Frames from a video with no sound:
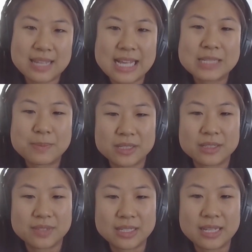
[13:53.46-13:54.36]
an aspect
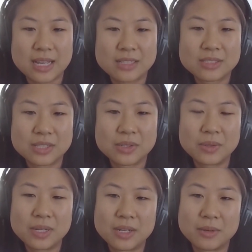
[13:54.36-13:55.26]
of it, yeah.
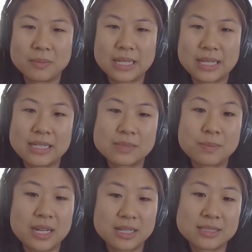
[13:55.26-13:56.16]
So it is
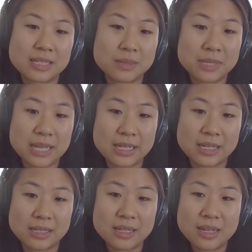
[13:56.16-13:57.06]
policy and
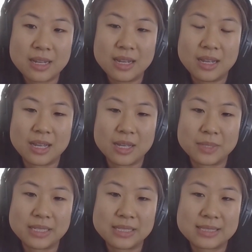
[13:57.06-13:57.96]
planning.
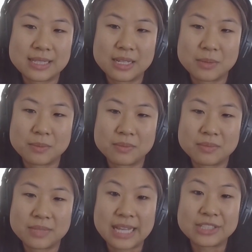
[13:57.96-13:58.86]
It is the
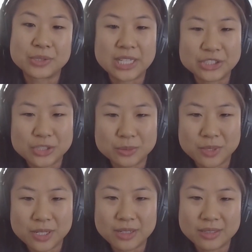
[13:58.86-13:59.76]
education
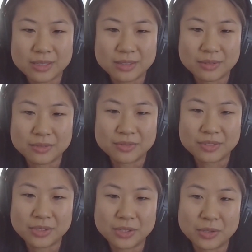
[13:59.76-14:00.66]
part of
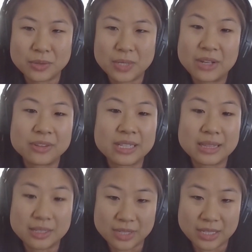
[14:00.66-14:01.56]
healthy
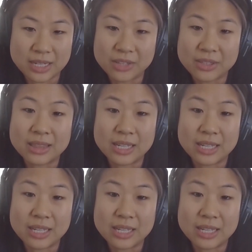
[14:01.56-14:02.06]
living, healthy